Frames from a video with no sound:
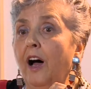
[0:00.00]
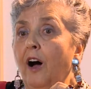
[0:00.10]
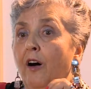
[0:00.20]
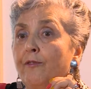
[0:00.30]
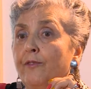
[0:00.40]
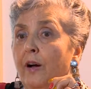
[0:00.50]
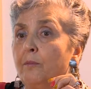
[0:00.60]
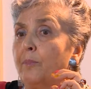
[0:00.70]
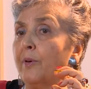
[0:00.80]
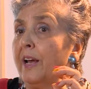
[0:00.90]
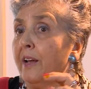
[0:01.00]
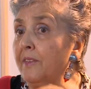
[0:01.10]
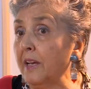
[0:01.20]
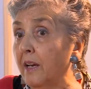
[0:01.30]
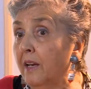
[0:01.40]
of
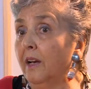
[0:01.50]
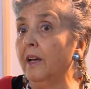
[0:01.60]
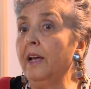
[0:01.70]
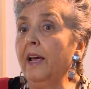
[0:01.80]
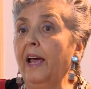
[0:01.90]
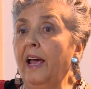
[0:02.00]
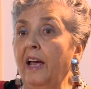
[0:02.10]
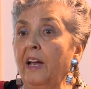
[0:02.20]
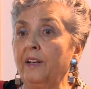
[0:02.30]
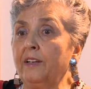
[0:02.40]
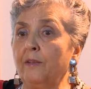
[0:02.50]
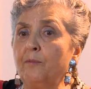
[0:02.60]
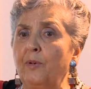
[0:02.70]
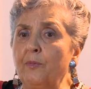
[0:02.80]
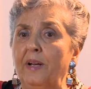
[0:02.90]
breathing and
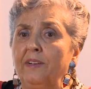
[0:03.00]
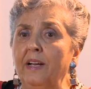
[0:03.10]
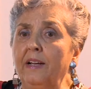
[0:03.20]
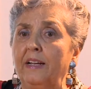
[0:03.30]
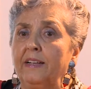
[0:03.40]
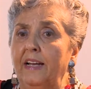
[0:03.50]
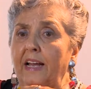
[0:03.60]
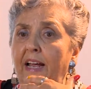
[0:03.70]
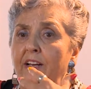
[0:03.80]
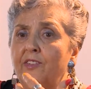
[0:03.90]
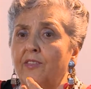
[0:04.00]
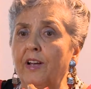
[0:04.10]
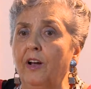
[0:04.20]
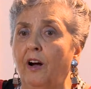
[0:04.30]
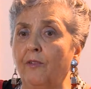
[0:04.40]
permitting the
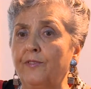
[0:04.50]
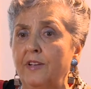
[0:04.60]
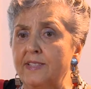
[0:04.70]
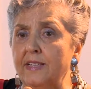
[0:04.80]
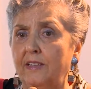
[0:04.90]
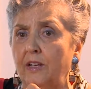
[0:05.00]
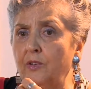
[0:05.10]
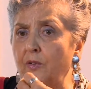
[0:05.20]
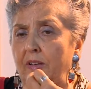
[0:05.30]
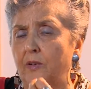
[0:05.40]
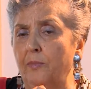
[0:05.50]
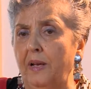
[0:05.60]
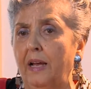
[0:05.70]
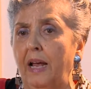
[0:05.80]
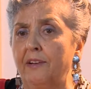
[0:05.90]
entry of this to
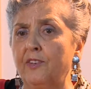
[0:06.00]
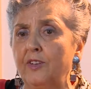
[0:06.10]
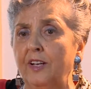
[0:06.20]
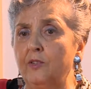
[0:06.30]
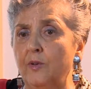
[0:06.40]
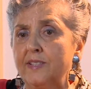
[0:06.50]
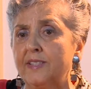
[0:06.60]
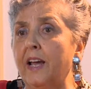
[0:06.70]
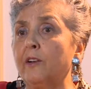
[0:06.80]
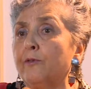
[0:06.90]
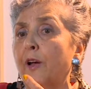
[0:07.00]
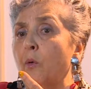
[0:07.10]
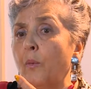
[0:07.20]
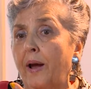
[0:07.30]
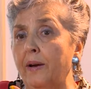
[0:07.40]
be entered into a state of
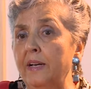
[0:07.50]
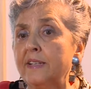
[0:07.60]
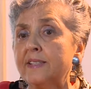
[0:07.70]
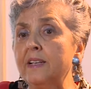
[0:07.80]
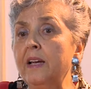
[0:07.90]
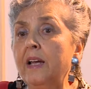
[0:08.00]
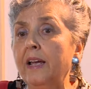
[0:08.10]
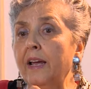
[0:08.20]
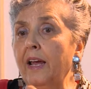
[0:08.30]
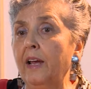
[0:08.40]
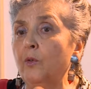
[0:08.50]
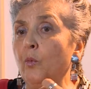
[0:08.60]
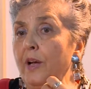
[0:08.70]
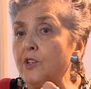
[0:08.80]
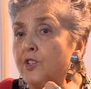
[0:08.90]
awareness in
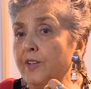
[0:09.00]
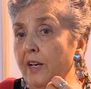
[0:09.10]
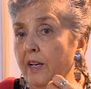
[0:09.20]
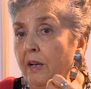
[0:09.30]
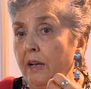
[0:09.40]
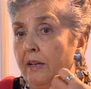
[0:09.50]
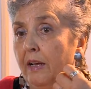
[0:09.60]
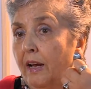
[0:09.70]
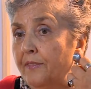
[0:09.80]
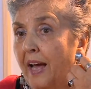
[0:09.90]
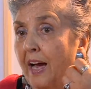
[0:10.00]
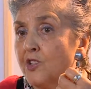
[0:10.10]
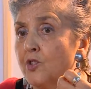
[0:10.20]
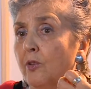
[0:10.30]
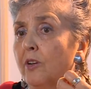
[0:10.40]
which the
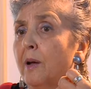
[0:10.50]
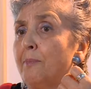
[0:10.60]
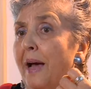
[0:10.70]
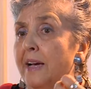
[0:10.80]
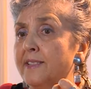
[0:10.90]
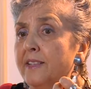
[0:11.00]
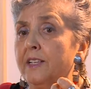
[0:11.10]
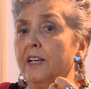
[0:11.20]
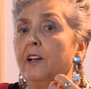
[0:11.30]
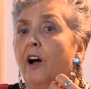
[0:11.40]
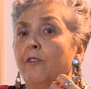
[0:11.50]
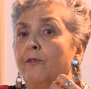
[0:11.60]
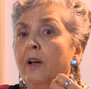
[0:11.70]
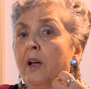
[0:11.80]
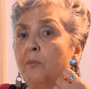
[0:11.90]
natural capacity
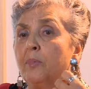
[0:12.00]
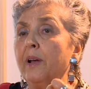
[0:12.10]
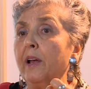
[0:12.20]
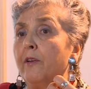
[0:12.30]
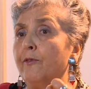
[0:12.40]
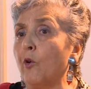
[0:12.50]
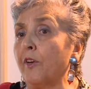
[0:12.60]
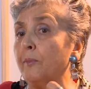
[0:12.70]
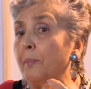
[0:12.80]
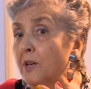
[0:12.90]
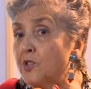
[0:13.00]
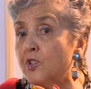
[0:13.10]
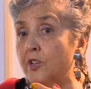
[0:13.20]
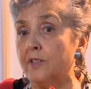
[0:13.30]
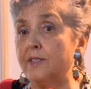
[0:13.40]
of bringing forth
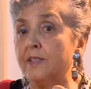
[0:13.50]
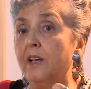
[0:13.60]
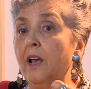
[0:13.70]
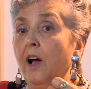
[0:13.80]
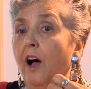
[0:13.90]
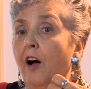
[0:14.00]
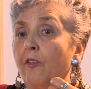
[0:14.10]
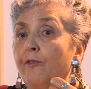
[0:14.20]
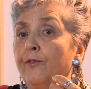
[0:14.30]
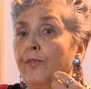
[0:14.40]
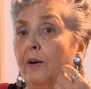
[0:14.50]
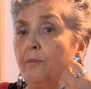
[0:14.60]
pictures of